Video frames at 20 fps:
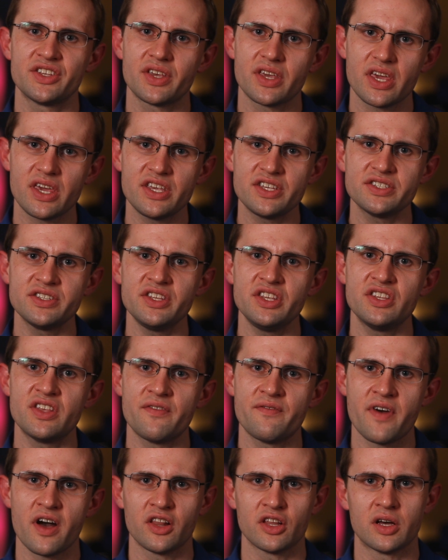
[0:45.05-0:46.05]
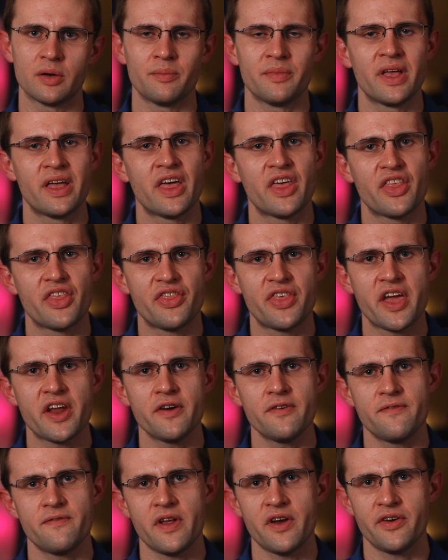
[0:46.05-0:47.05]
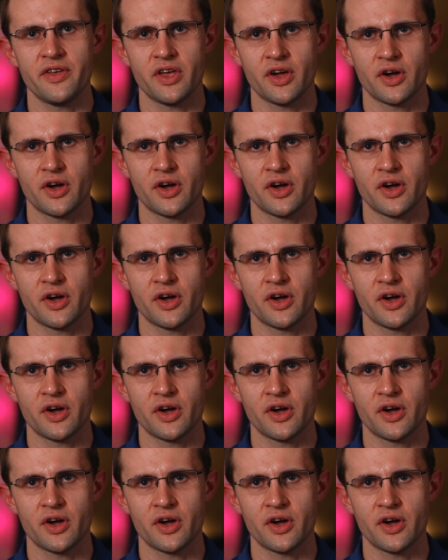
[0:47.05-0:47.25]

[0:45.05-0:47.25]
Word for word: to easily develop their very